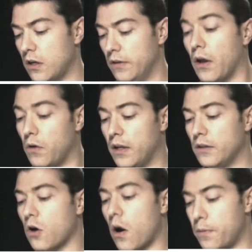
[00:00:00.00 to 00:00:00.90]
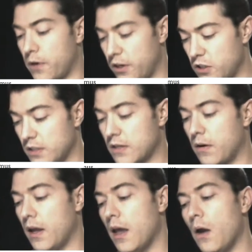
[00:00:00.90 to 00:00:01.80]
cooperation
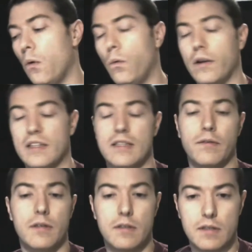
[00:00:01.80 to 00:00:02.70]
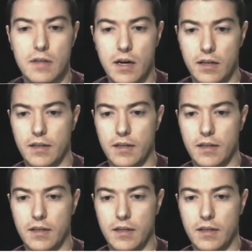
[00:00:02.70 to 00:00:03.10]
with the civil society.